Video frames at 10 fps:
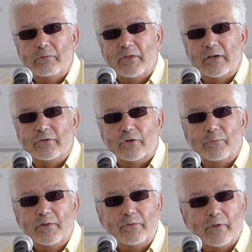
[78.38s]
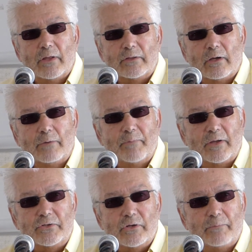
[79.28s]
they determined that the
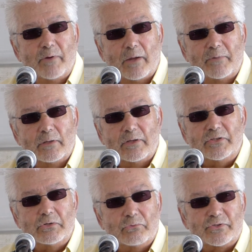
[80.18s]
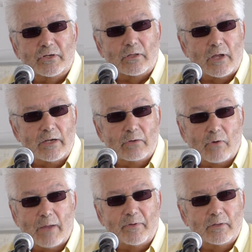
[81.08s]
humpback chub population was declining
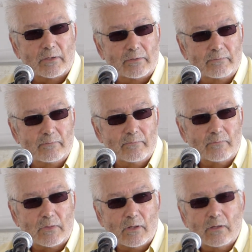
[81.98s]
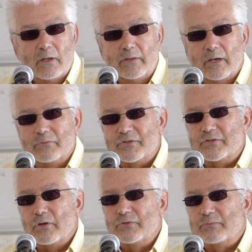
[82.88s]
rapidly, and that it was
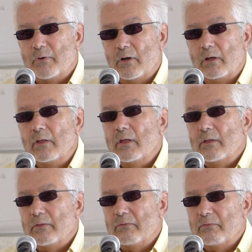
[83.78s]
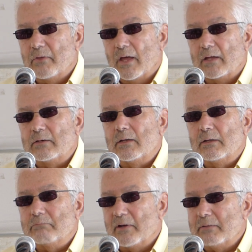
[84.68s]
so small that
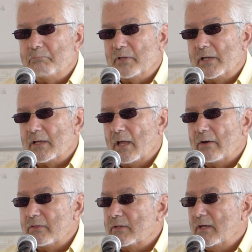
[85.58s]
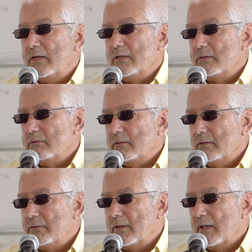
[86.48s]
it might blink out of the canyon,
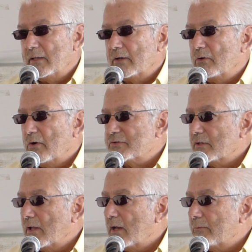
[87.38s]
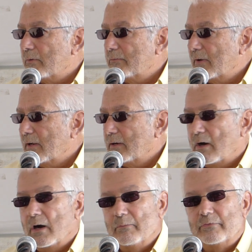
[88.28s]
and that caused a lot of
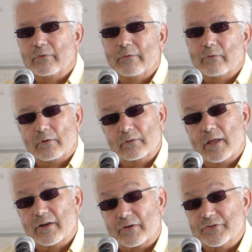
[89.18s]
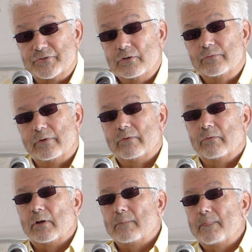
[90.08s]
harm or a lot of concern for
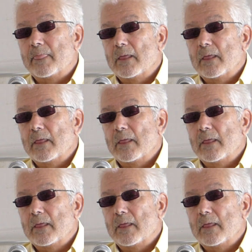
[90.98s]
everyone.